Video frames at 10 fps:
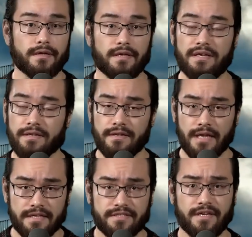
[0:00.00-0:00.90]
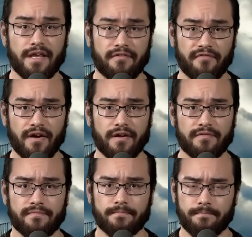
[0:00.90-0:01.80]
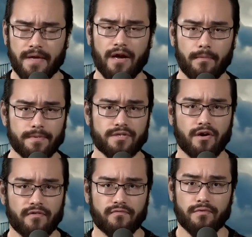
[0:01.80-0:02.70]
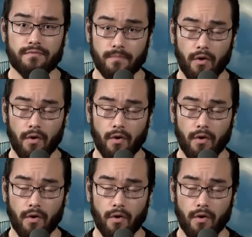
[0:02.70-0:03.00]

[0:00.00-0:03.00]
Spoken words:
In 1985, Hal Pitoff would